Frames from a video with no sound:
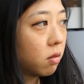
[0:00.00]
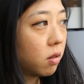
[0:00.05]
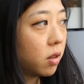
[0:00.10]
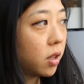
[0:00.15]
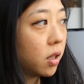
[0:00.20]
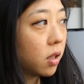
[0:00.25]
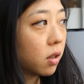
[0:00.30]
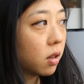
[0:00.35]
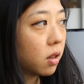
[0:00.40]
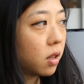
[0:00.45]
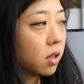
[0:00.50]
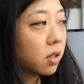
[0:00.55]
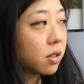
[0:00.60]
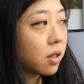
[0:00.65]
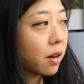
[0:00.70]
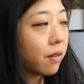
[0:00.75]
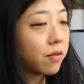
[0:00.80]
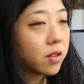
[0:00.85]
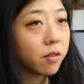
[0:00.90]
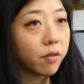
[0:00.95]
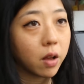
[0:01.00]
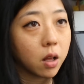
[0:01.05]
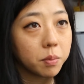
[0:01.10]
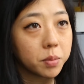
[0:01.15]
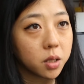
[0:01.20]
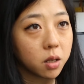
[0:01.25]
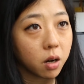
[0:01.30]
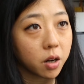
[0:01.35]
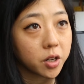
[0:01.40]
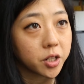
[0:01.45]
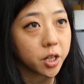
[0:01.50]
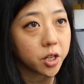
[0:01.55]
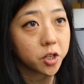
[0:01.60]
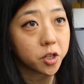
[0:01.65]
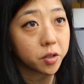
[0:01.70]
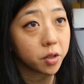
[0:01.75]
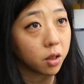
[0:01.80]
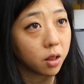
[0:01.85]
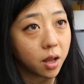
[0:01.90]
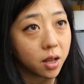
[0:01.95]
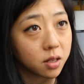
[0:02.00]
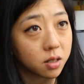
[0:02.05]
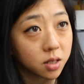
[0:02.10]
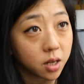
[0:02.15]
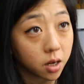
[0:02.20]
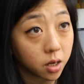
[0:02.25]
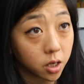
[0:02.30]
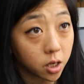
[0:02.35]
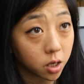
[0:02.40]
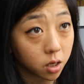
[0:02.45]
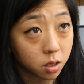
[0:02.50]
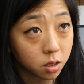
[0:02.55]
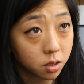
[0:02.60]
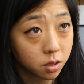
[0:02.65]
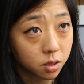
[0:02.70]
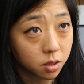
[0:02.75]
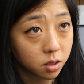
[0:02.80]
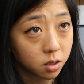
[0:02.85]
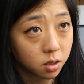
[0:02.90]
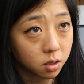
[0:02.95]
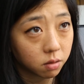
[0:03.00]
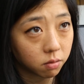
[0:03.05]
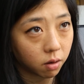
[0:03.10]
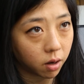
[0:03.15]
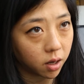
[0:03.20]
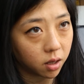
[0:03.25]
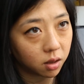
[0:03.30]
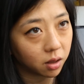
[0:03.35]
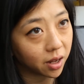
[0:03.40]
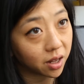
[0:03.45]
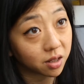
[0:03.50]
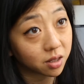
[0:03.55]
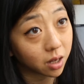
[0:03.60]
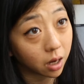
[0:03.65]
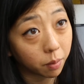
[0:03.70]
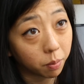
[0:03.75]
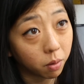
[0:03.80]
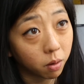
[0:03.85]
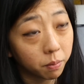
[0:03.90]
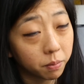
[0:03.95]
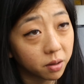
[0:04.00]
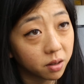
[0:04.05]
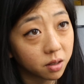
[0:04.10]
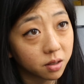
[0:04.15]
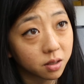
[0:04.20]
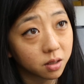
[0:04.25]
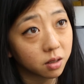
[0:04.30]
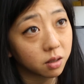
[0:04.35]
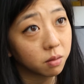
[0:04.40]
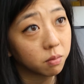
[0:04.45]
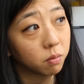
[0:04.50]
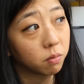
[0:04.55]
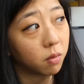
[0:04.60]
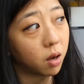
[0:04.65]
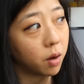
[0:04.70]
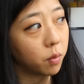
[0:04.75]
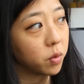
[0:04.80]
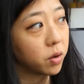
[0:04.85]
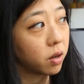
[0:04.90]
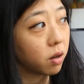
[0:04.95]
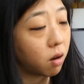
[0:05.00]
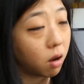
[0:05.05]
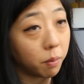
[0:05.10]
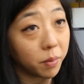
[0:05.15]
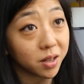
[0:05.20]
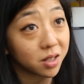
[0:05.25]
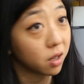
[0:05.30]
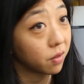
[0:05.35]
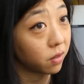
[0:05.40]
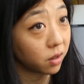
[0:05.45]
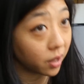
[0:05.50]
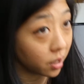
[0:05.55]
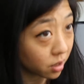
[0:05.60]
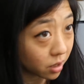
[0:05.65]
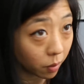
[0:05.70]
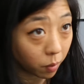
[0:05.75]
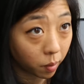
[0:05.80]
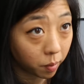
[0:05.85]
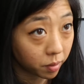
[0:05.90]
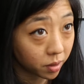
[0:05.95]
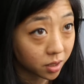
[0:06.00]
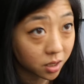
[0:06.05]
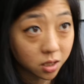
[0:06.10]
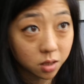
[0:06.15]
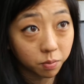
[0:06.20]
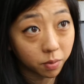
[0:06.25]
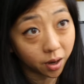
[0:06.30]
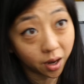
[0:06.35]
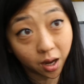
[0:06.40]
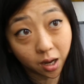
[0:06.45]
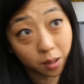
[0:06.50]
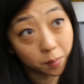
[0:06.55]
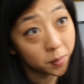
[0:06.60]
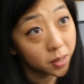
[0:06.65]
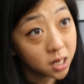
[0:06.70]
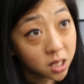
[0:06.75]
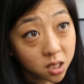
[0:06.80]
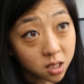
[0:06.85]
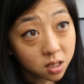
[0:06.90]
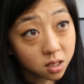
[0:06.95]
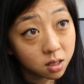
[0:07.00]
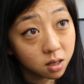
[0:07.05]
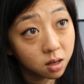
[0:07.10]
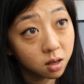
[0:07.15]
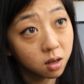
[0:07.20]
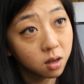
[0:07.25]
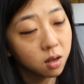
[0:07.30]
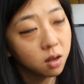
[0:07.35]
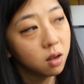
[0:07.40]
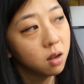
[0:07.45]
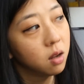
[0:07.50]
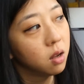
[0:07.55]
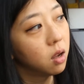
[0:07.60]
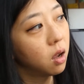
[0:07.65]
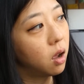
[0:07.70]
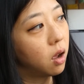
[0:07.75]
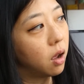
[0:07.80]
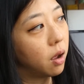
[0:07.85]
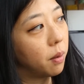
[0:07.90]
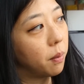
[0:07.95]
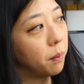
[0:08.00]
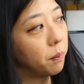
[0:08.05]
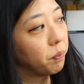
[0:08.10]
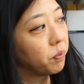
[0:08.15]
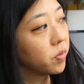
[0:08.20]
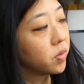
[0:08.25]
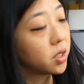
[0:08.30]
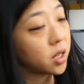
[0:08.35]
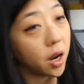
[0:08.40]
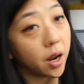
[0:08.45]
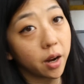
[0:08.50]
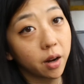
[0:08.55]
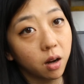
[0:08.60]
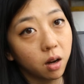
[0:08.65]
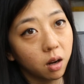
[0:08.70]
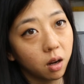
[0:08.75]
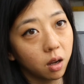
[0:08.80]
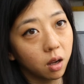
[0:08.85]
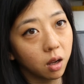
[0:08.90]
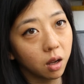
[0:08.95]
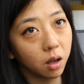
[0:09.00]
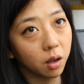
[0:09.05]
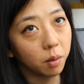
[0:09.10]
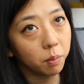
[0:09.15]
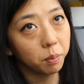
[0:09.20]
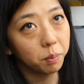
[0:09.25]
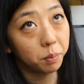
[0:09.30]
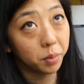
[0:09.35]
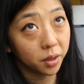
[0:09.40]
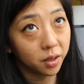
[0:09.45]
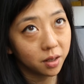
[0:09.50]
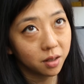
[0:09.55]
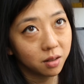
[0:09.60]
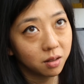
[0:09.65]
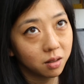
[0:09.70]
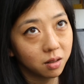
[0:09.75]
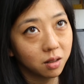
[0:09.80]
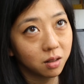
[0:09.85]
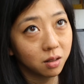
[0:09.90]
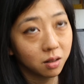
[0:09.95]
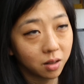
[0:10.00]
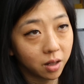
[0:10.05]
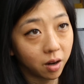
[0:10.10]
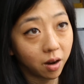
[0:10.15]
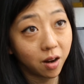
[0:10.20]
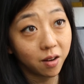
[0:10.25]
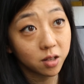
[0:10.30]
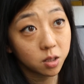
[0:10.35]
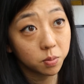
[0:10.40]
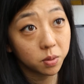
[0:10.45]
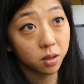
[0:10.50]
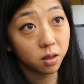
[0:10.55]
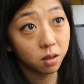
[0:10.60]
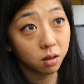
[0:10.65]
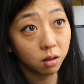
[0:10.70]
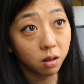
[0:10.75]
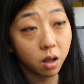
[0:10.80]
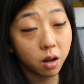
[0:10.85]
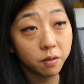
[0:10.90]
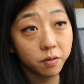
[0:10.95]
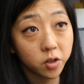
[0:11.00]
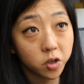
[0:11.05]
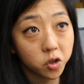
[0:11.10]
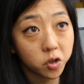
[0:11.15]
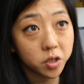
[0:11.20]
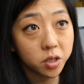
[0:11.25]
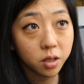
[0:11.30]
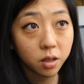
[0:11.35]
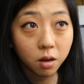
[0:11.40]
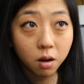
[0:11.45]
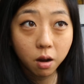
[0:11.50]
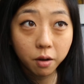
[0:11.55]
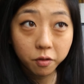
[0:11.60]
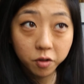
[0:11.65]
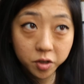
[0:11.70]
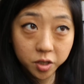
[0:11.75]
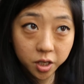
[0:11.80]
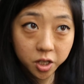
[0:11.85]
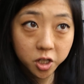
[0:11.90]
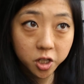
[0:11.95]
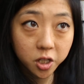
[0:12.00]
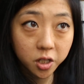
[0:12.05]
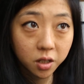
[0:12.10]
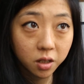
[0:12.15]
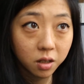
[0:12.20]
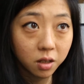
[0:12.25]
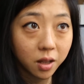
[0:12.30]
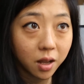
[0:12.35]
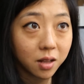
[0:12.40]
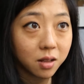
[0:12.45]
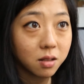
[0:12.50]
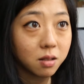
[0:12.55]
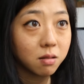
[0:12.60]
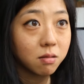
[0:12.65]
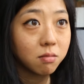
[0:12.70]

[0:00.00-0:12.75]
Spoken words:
the things that have developed in architecture in the last 10 years, right? Landscape urbanism. I wouldn't call myself a landscape urbanist by any means. But there has been a lot of interesting conversation that